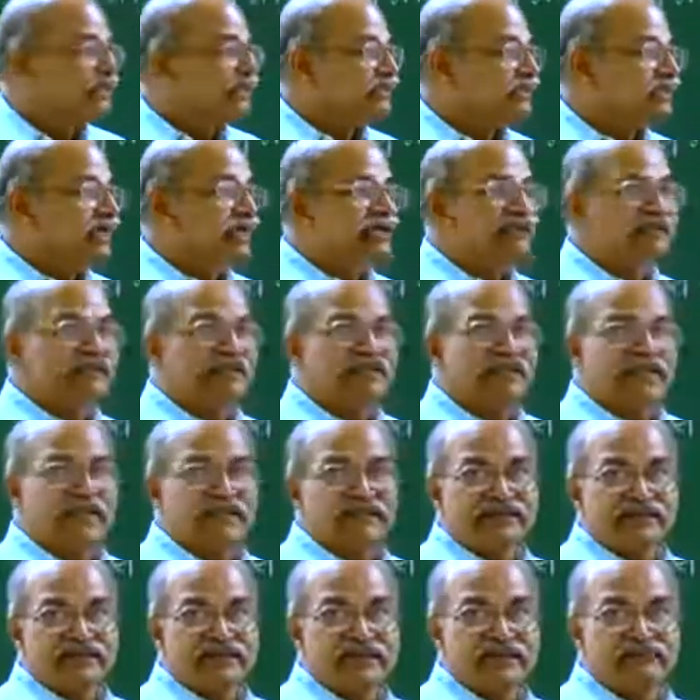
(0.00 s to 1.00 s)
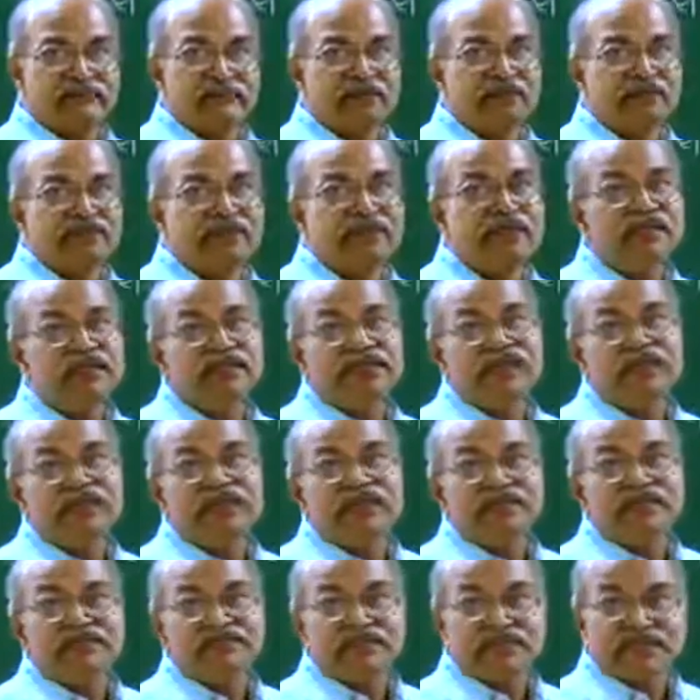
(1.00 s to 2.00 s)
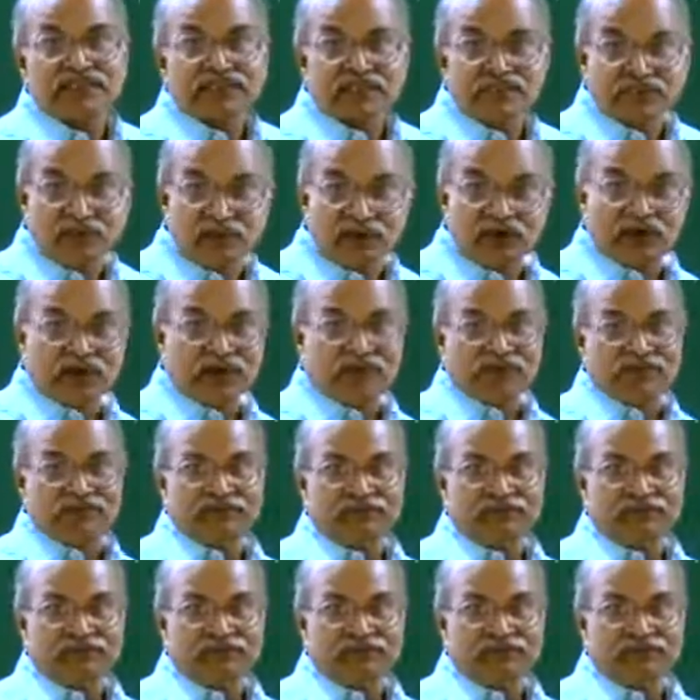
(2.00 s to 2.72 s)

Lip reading: that scattering will be small.